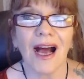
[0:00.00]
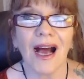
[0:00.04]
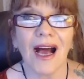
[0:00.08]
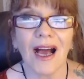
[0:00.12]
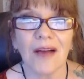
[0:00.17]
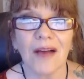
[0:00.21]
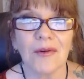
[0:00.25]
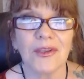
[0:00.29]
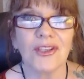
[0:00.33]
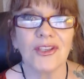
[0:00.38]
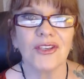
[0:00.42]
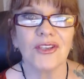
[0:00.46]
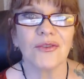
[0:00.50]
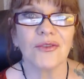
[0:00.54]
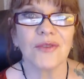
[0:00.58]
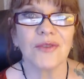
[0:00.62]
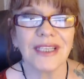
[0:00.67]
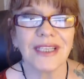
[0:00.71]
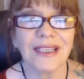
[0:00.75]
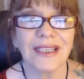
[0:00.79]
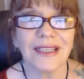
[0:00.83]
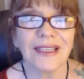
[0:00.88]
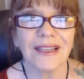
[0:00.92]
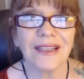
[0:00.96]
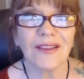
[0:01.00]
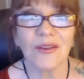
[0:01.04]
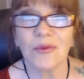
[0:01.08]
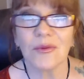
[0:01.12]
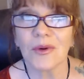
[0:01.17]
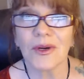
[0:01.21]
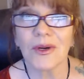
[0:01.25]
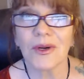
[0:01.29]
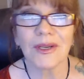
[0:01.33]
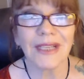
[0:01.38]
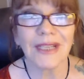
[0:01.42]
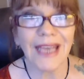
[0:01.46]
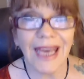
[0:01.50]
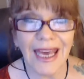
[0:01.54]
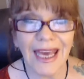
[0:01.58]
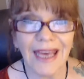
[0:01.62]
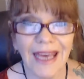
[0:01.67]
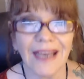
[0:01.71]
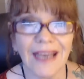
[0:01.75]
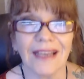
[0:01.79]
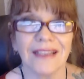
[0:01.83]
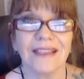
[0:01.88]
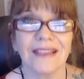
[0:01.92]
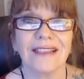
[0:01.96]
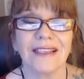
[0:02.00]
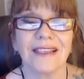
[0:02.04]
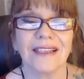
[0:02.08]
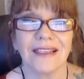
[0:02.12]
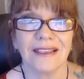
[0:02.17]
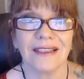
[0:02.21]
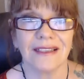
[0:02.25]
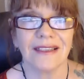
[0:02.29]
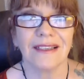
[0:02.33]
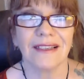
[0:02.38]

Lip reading: I would use the word can't,